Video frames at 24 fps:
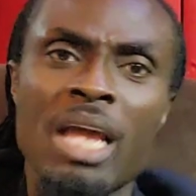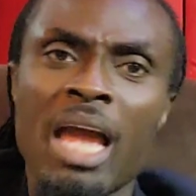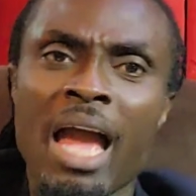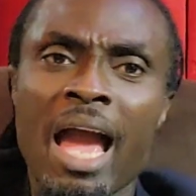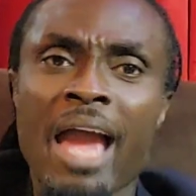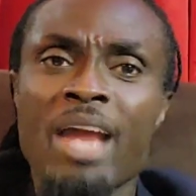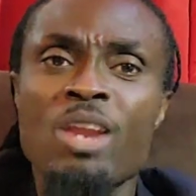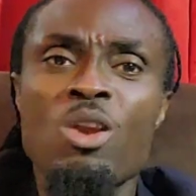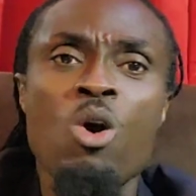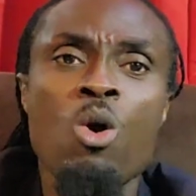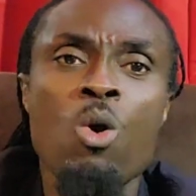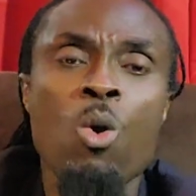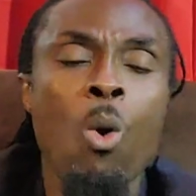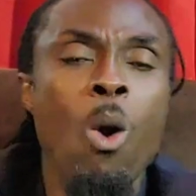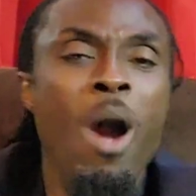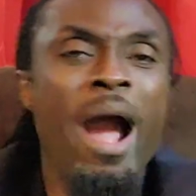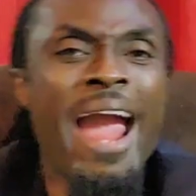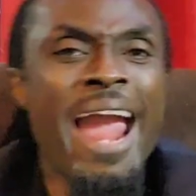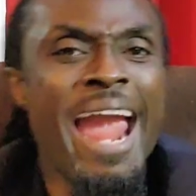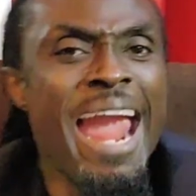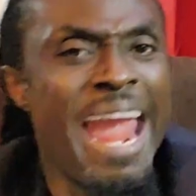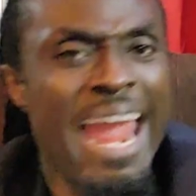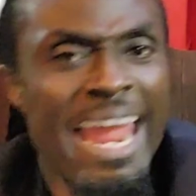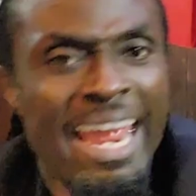I don't go
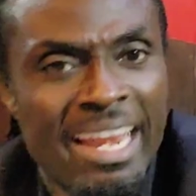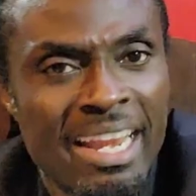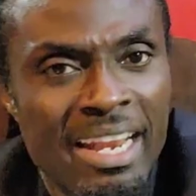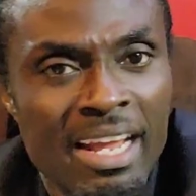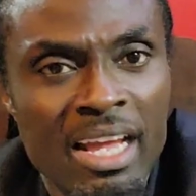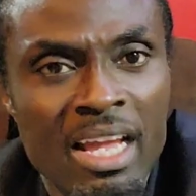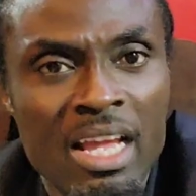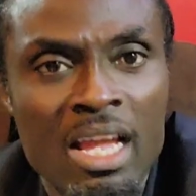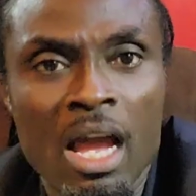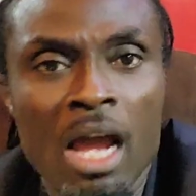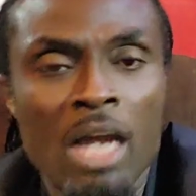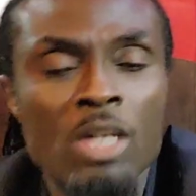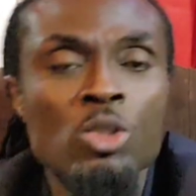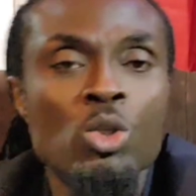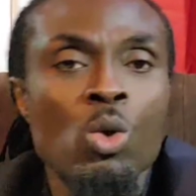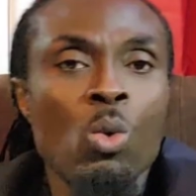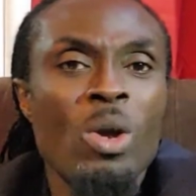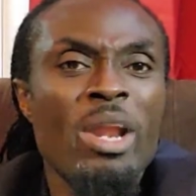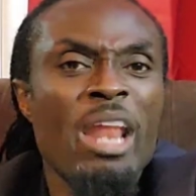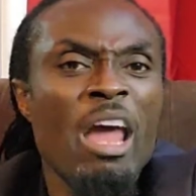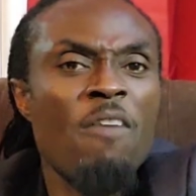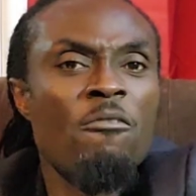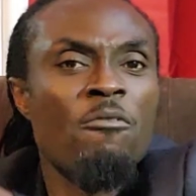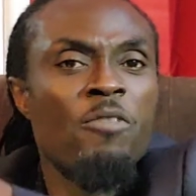ahead and do
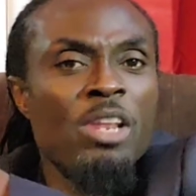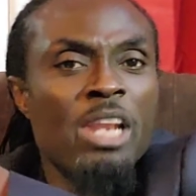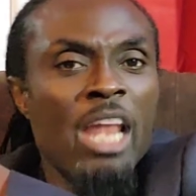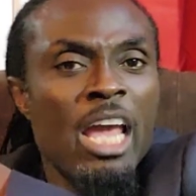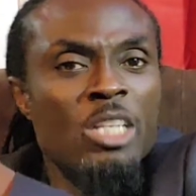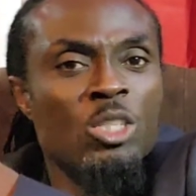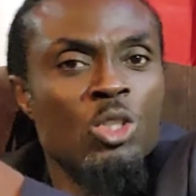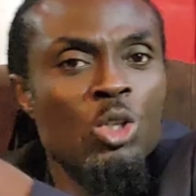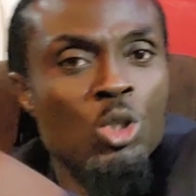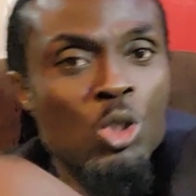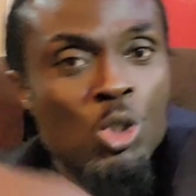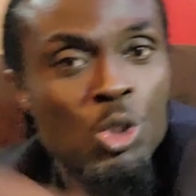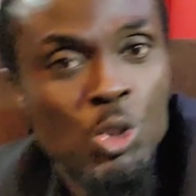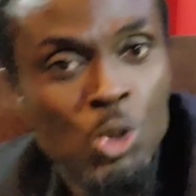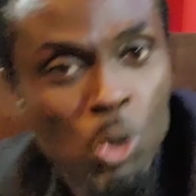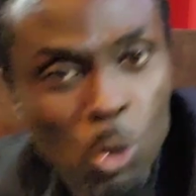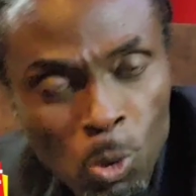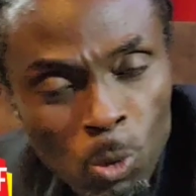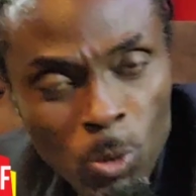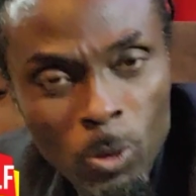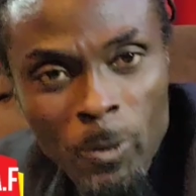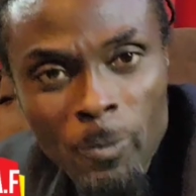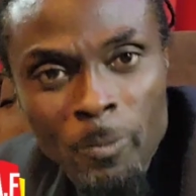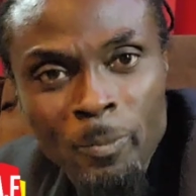what I feel like to
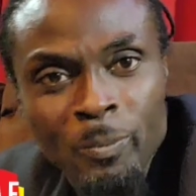do.